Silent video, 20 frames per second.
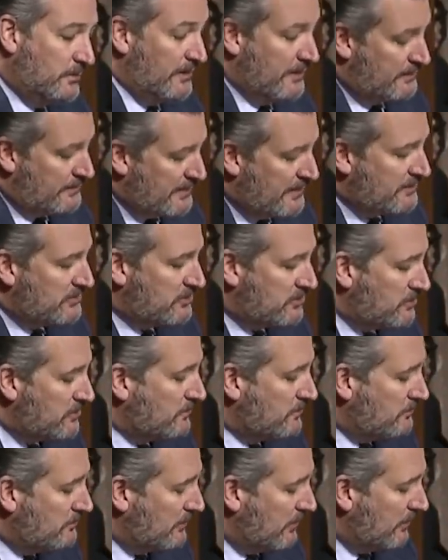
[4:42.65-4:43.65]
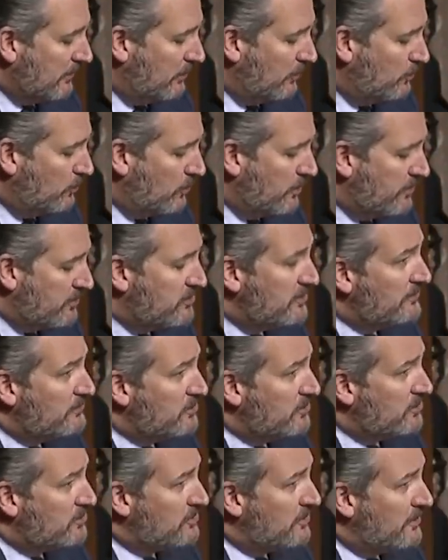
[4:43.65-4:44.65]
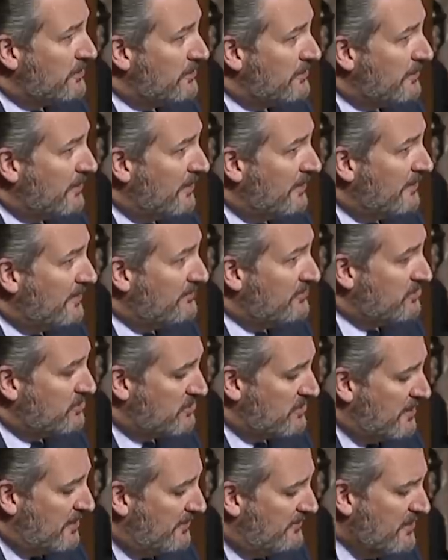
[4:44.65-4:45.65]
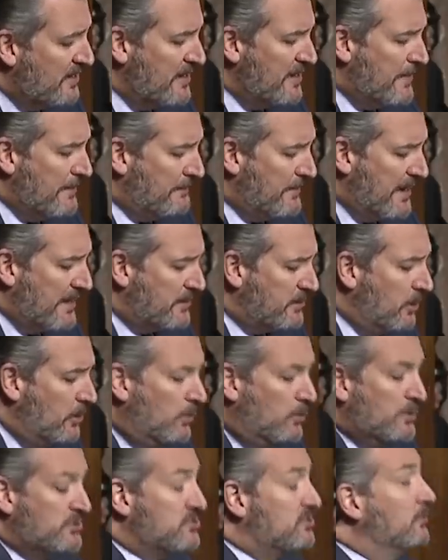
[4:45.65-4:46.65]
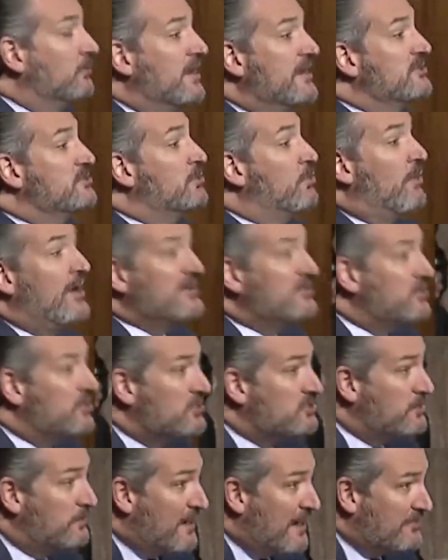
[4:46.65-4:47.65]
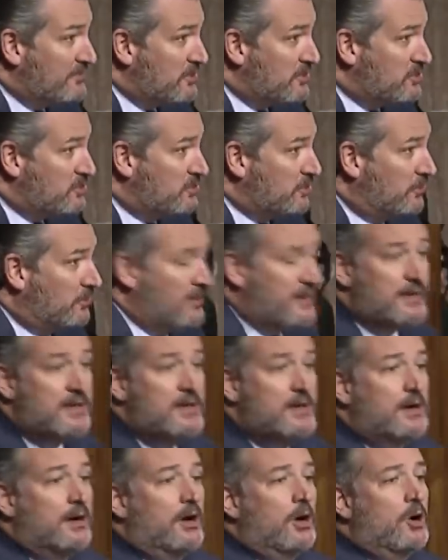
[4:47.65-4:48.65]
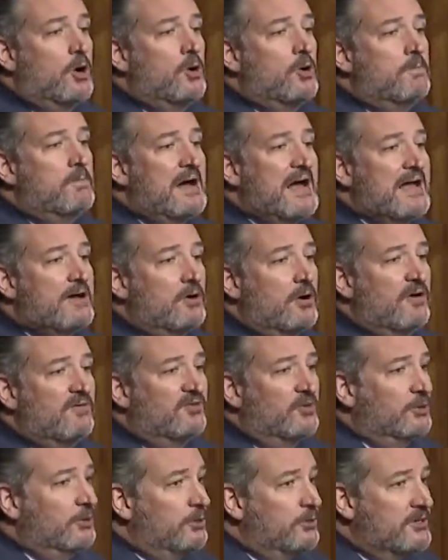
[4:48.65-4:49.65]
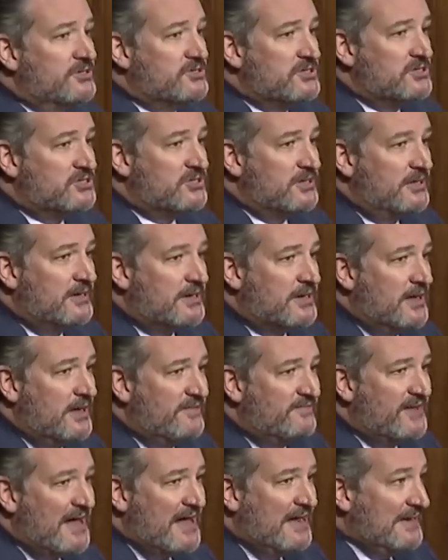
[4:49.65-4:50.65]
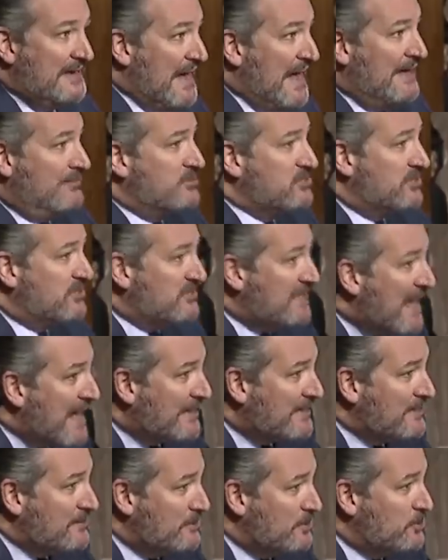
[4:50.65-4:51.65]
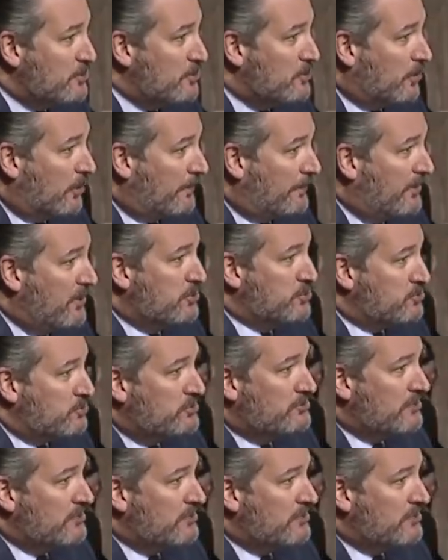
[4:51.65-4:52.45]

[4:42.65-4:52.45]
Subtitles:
Well, that's a little worrisome just in and of itself. My goal was to raise questions about the story. Oh, my overlords in Silicon Valley, I was attacking the New York Post.